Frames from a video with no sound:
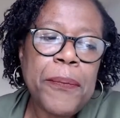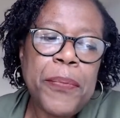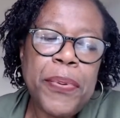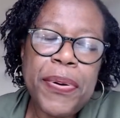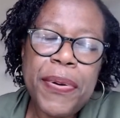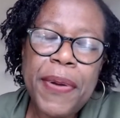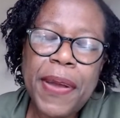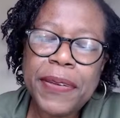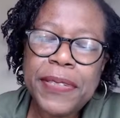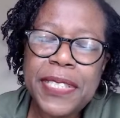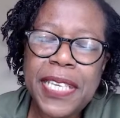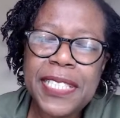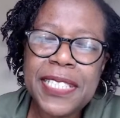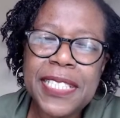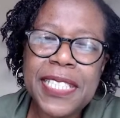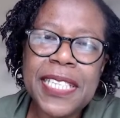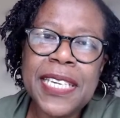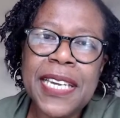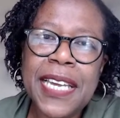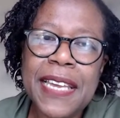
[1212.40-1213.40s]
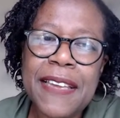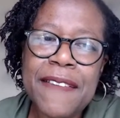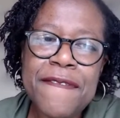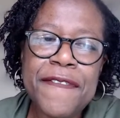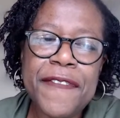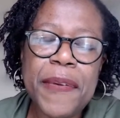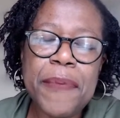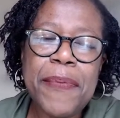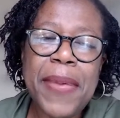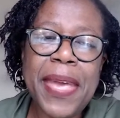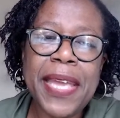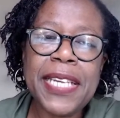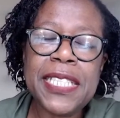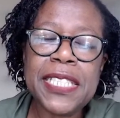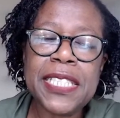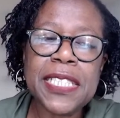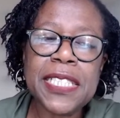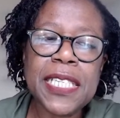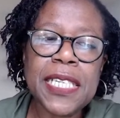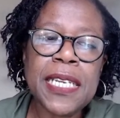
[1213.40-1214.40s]
processing
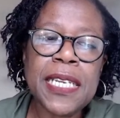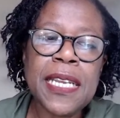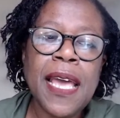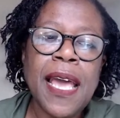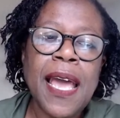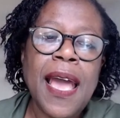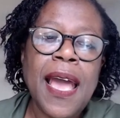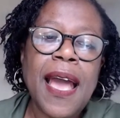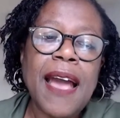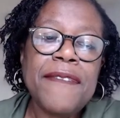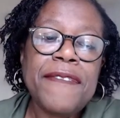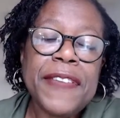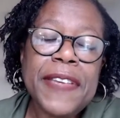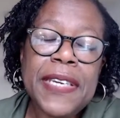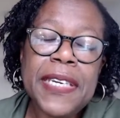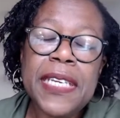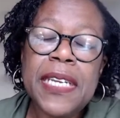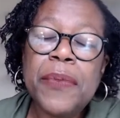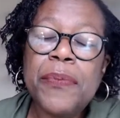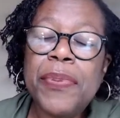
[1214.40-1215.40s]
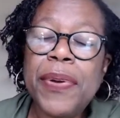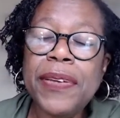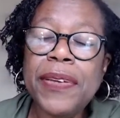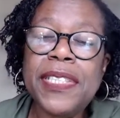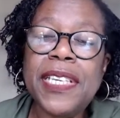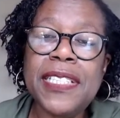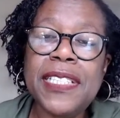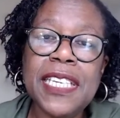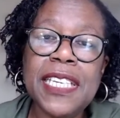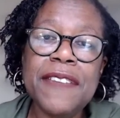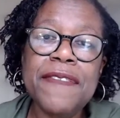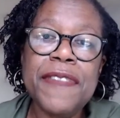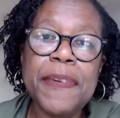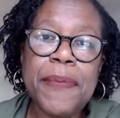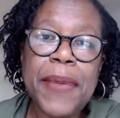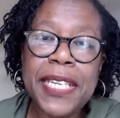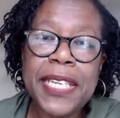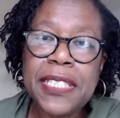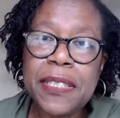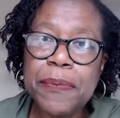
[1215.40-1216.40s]
information, thinking and processing
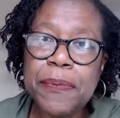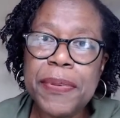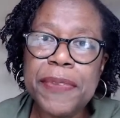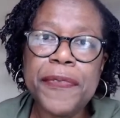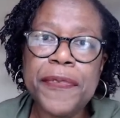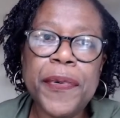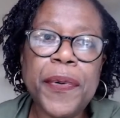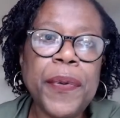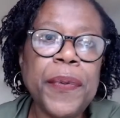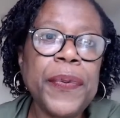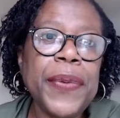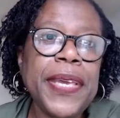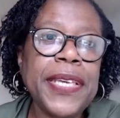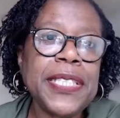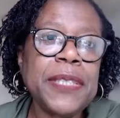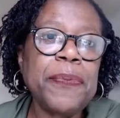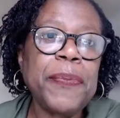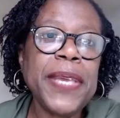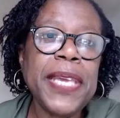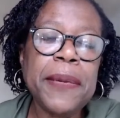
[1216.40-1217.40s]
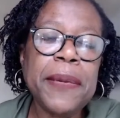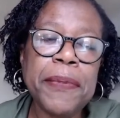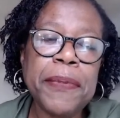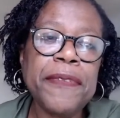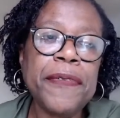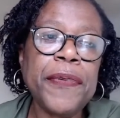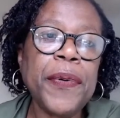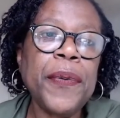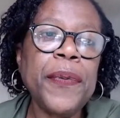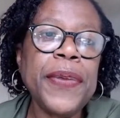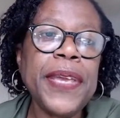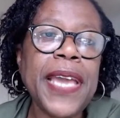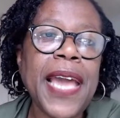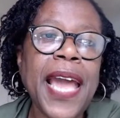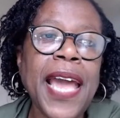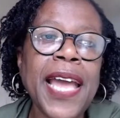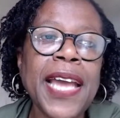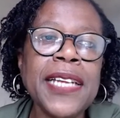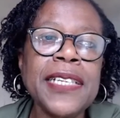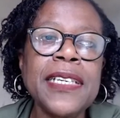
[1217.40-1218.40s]
information before we speak, before we
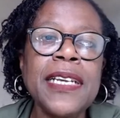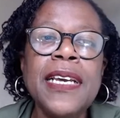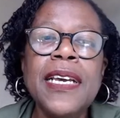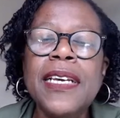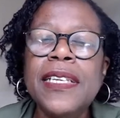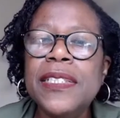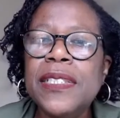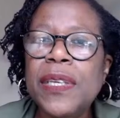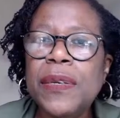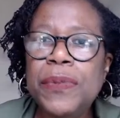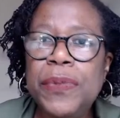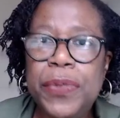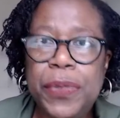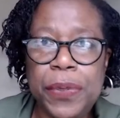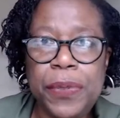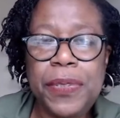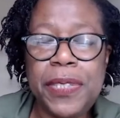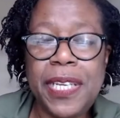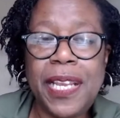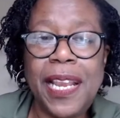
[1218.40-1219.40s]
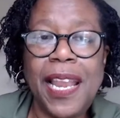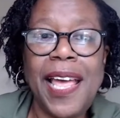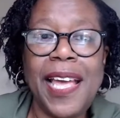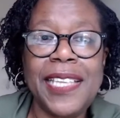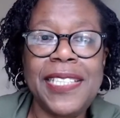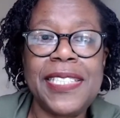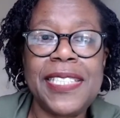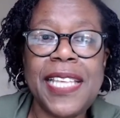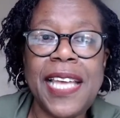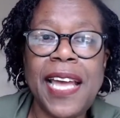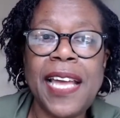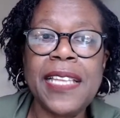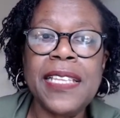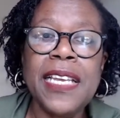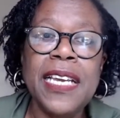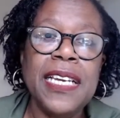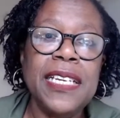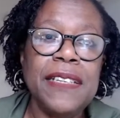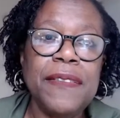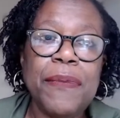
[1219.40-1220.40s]
act. So utilize that
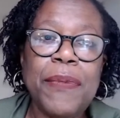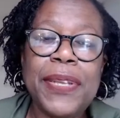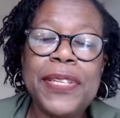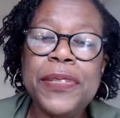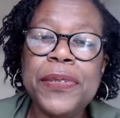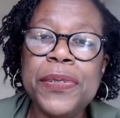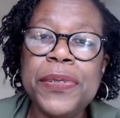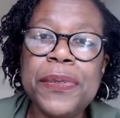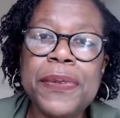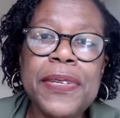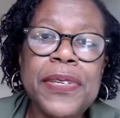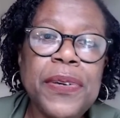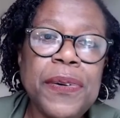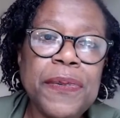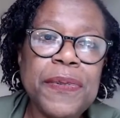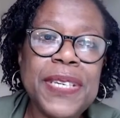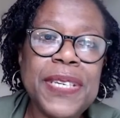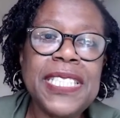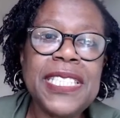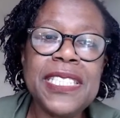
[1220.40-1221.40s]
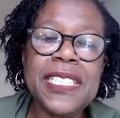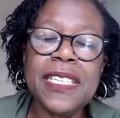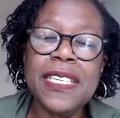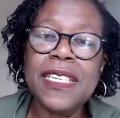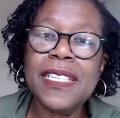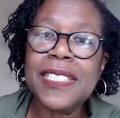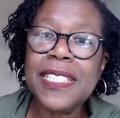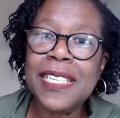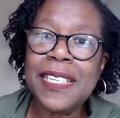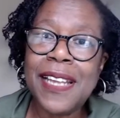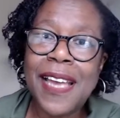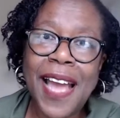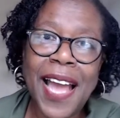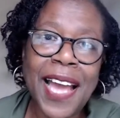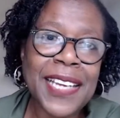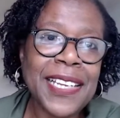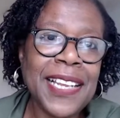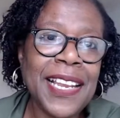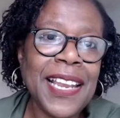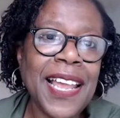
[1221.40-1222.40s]
when you're doing your research and
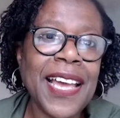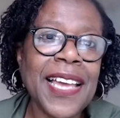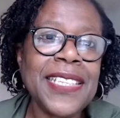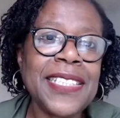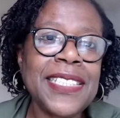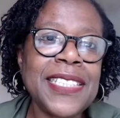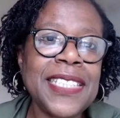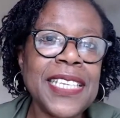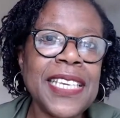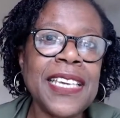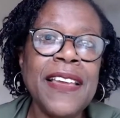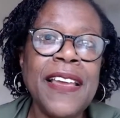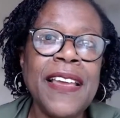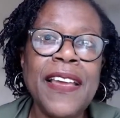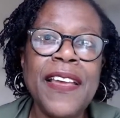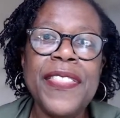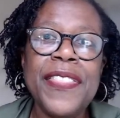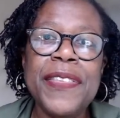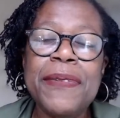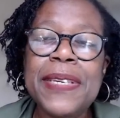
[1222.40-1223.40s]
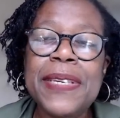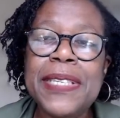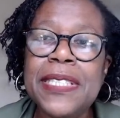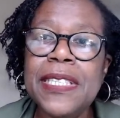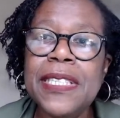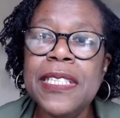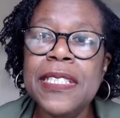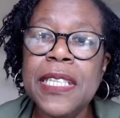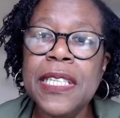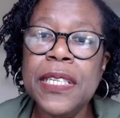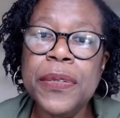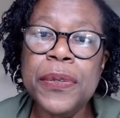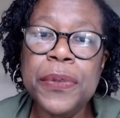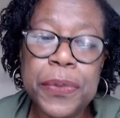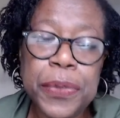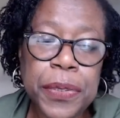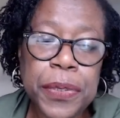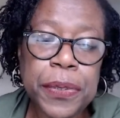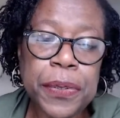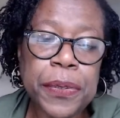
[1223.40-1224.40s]
analyzing the research that you
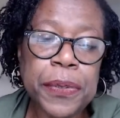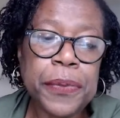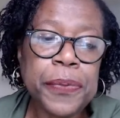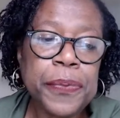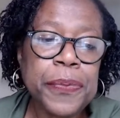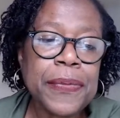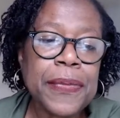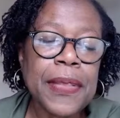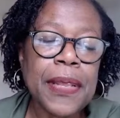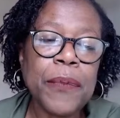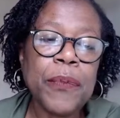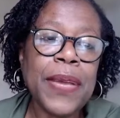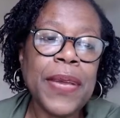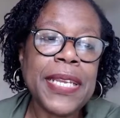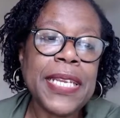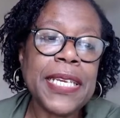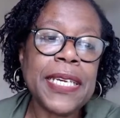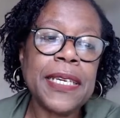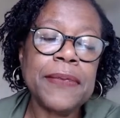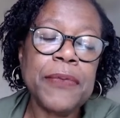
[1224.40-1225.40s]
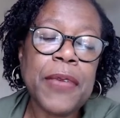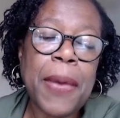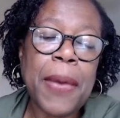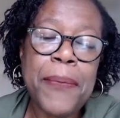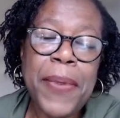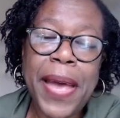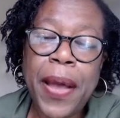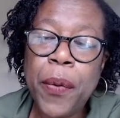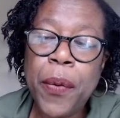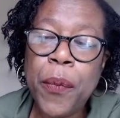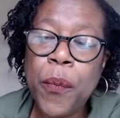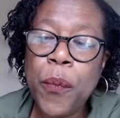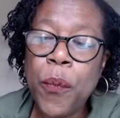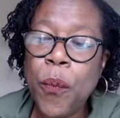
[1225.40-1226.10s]
do, when it's about